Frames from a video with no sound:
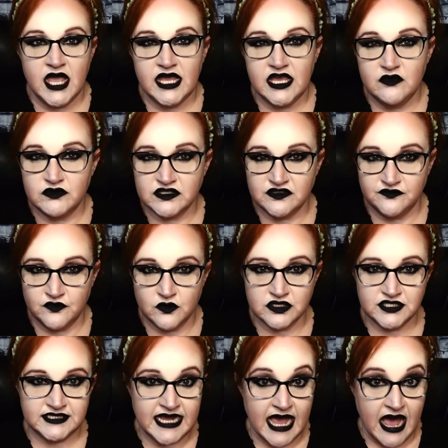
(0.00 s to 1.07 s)
he was
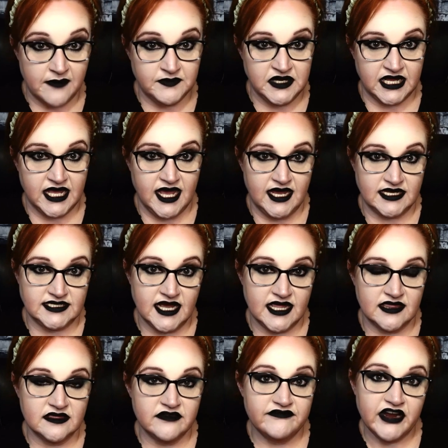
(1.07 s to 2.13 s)
forced to abdicate,
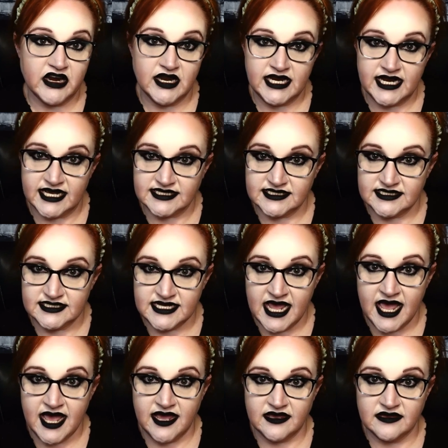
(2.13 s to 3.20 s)
and the very next
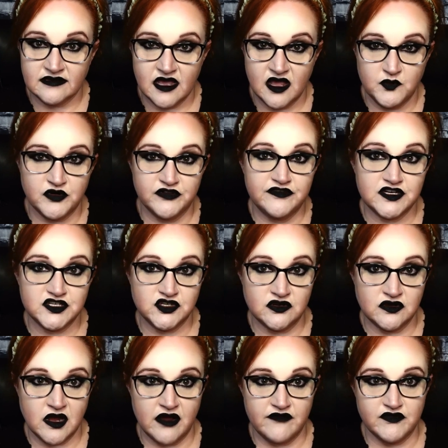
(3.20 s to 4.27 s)
day, a
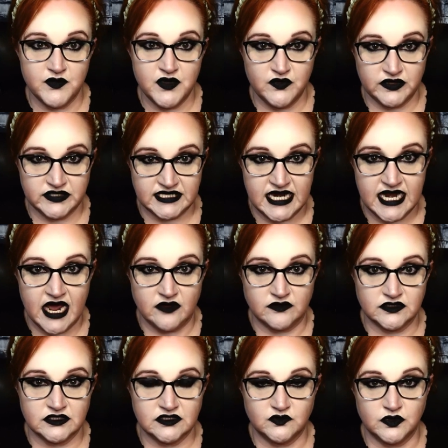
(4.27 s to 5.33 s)
provisional government was
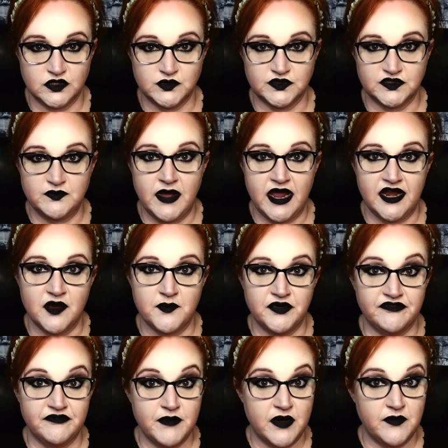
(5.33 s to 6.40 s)
announced, which was made up
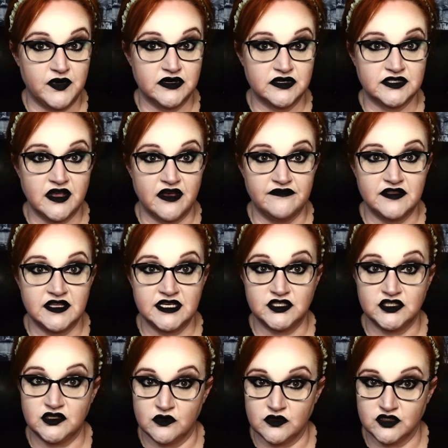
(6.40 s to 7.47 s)
of members of the
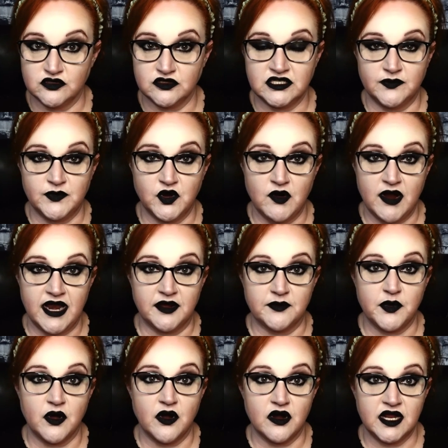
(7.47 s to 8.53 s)
Social
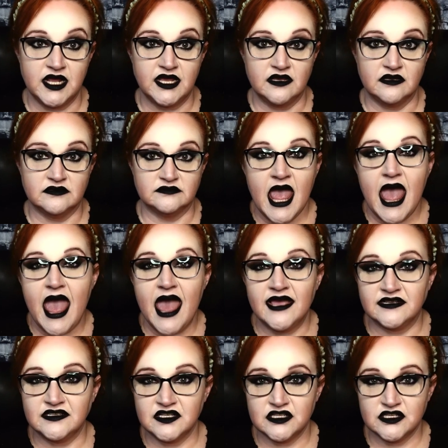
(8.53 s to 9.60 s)
Democratic Party
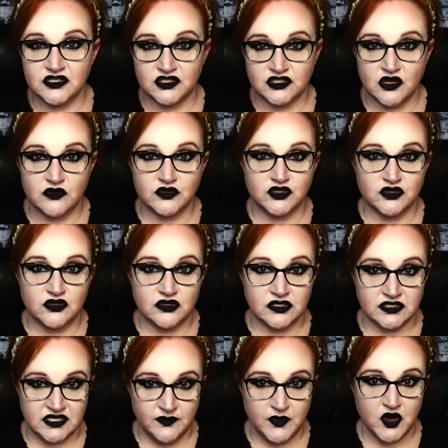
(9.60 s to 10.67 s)
and the Social
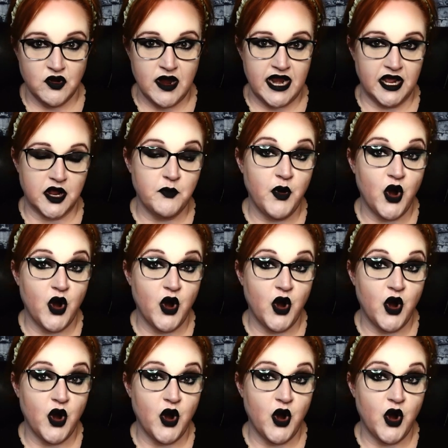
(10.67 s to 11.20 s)
Democratic